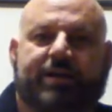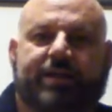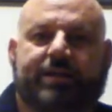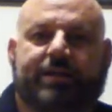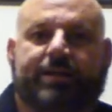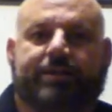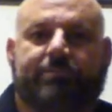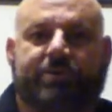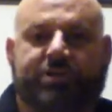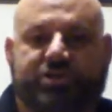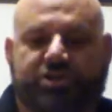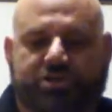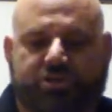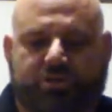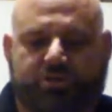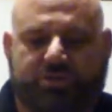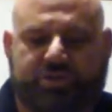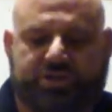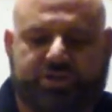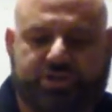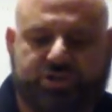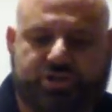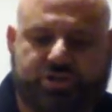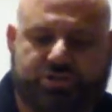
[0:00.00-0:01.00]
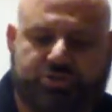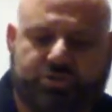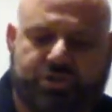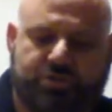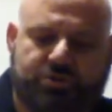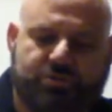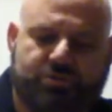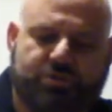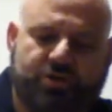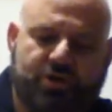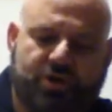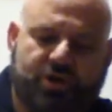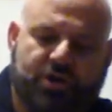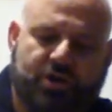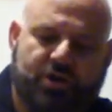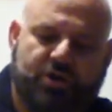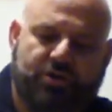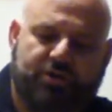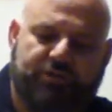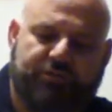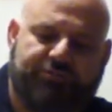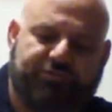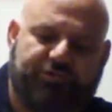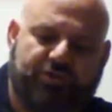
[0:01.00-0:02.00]
Let me show this to you.
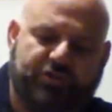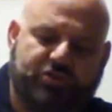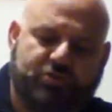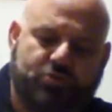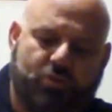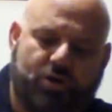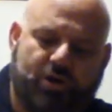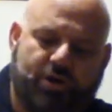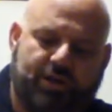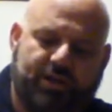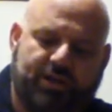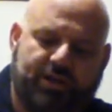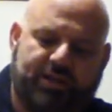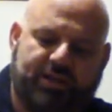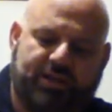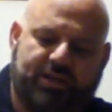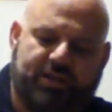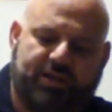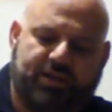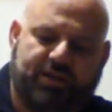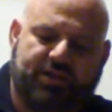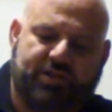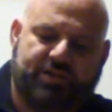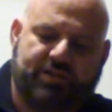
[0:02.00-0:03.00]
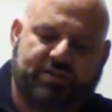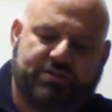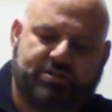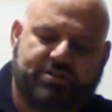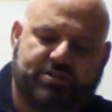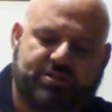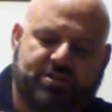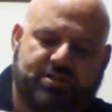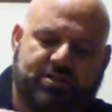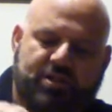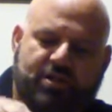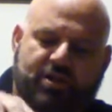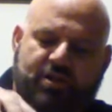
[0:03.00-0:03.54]
The first one is